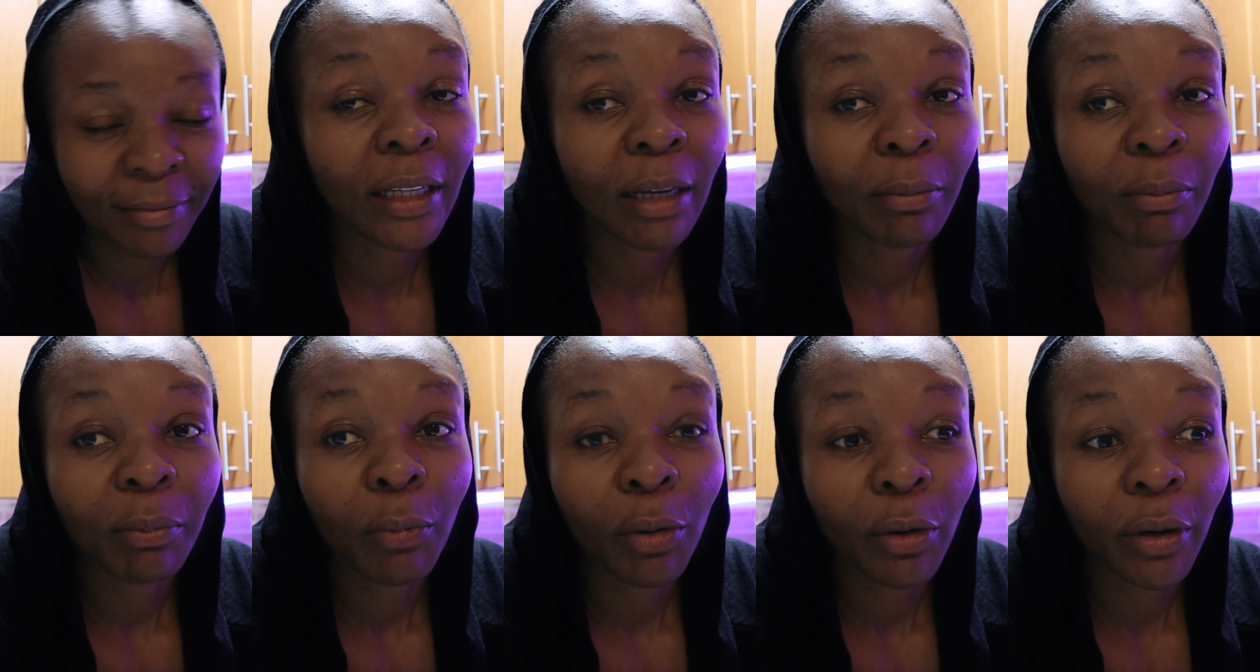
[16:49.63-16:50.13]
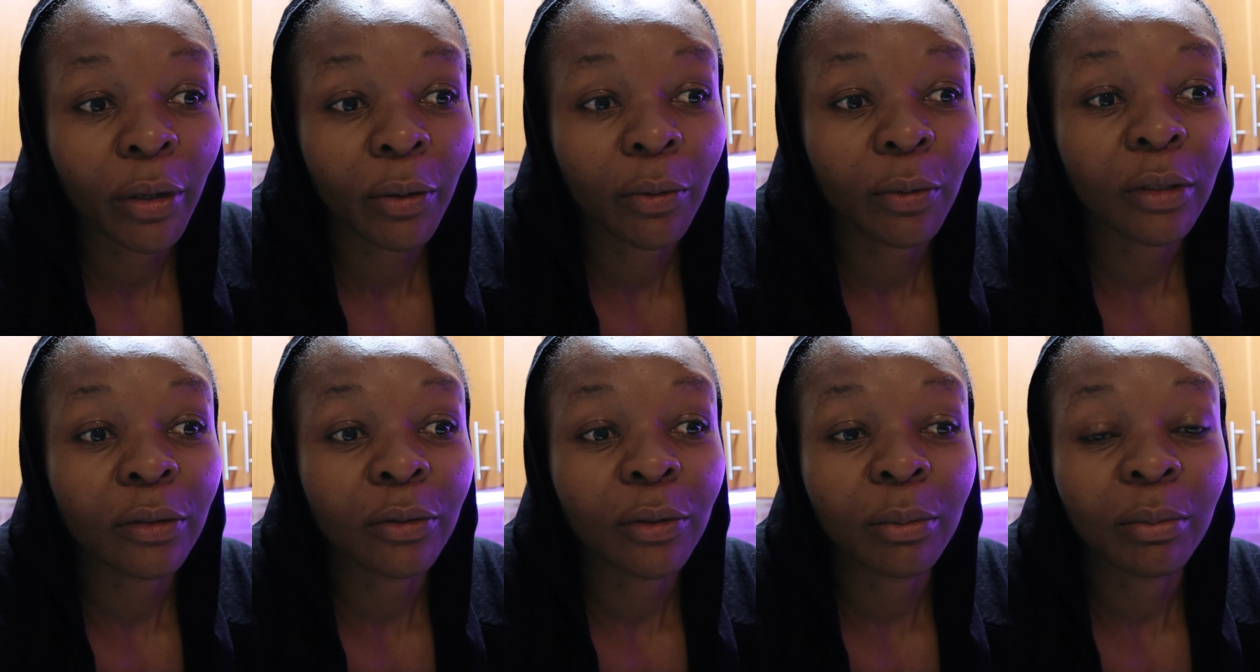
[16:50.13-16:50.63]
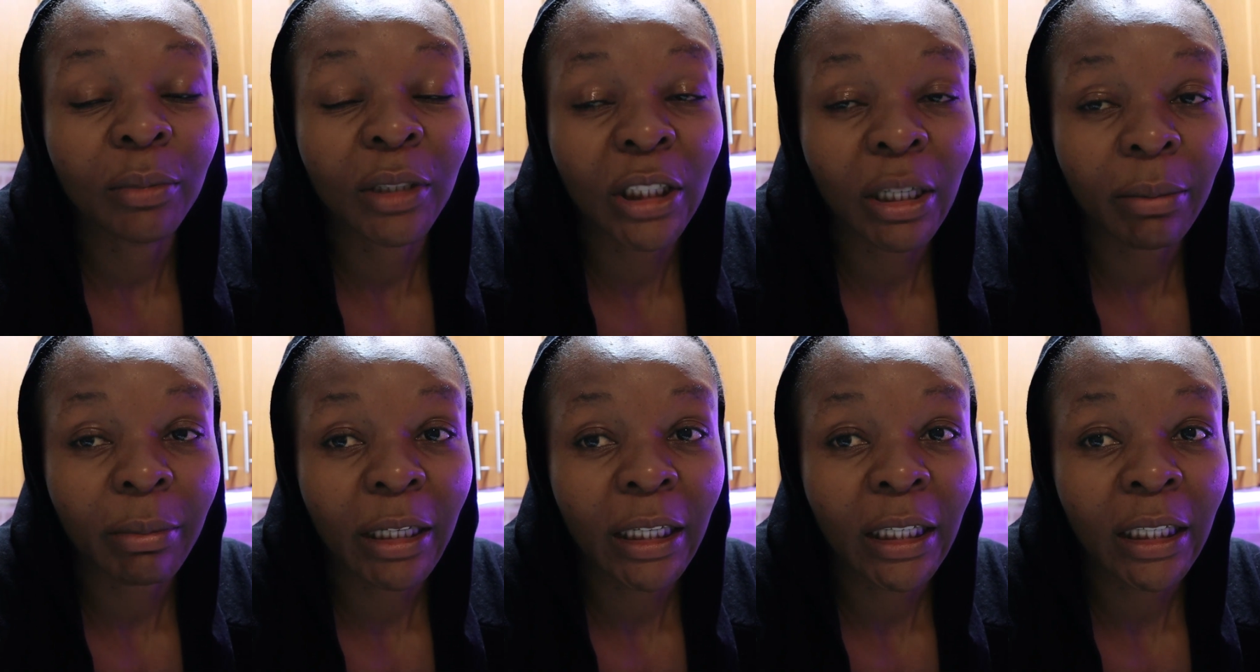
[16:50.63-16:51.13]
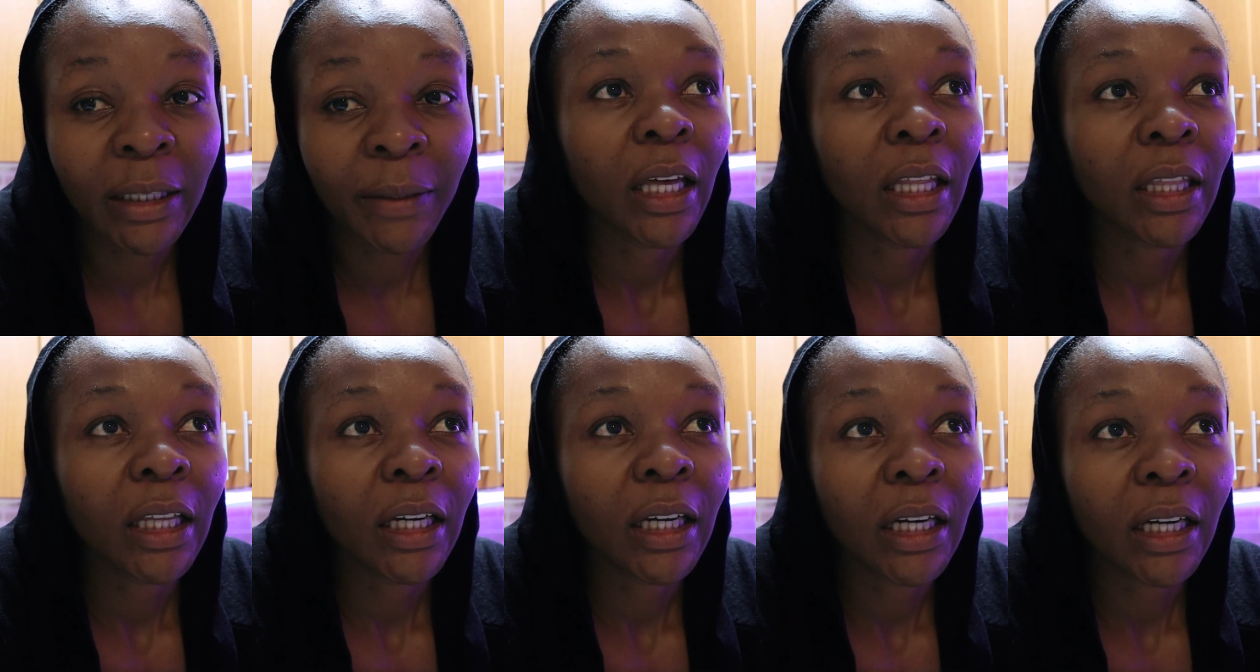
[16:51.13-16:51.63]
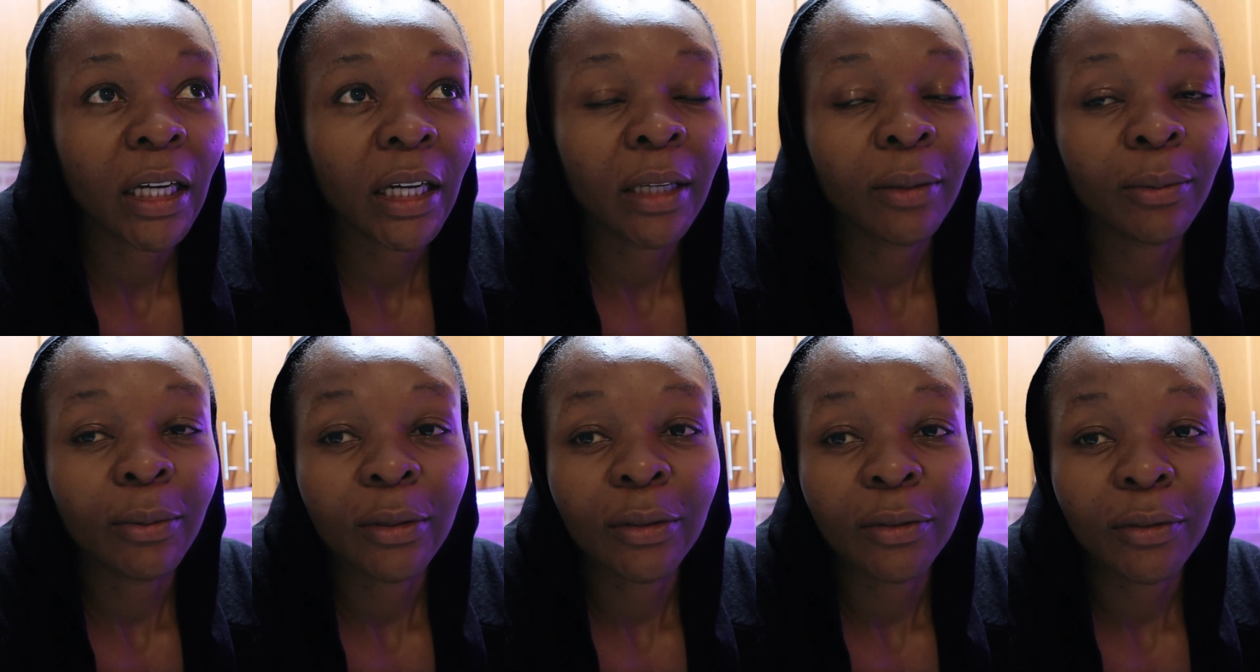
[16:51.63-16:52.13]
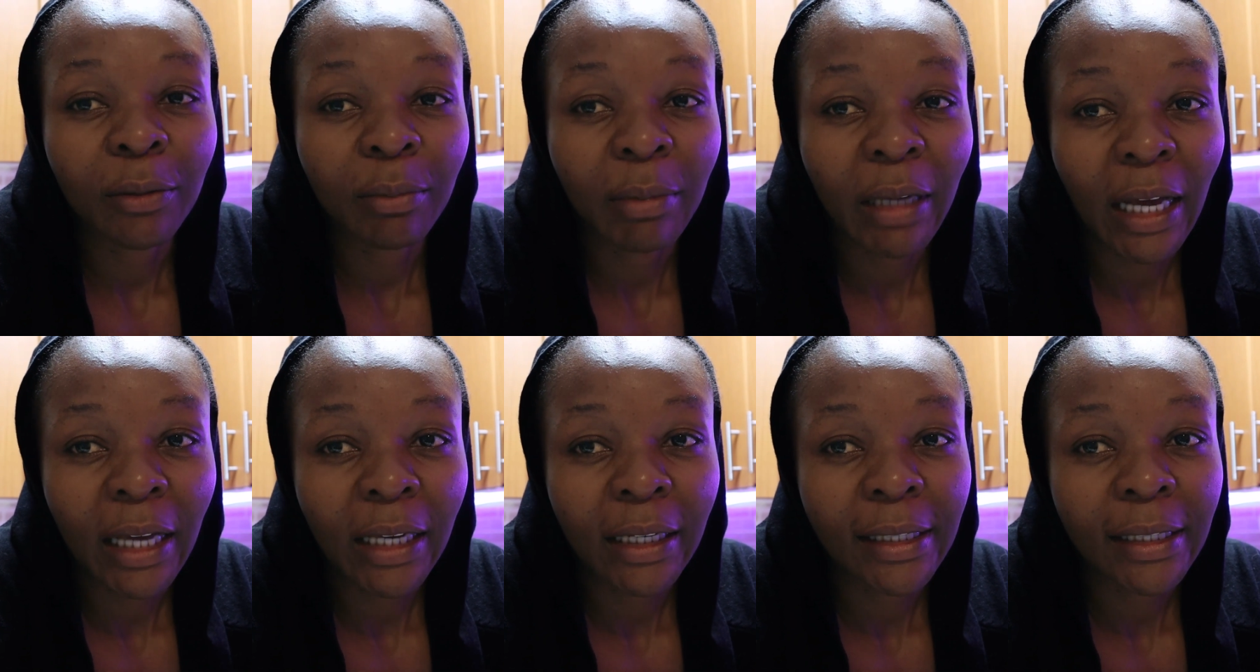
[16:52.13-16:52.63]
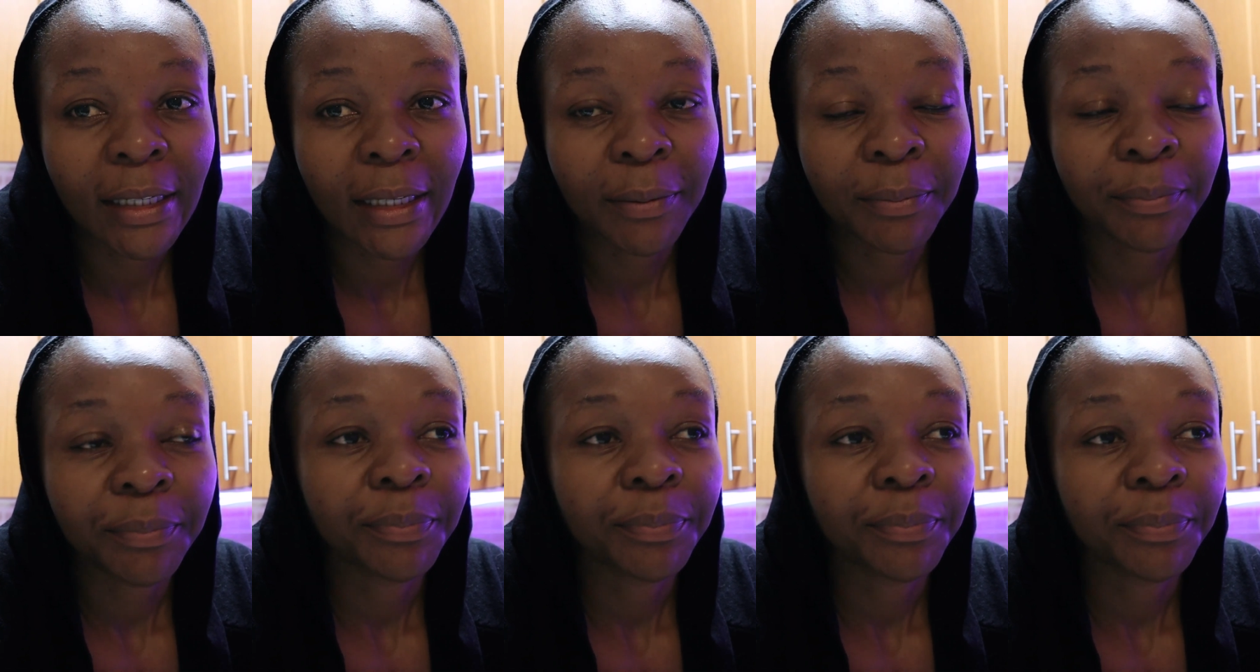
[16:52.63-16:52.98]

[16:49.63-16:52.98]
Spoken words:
The boy was from Germany and the girl was from Canada.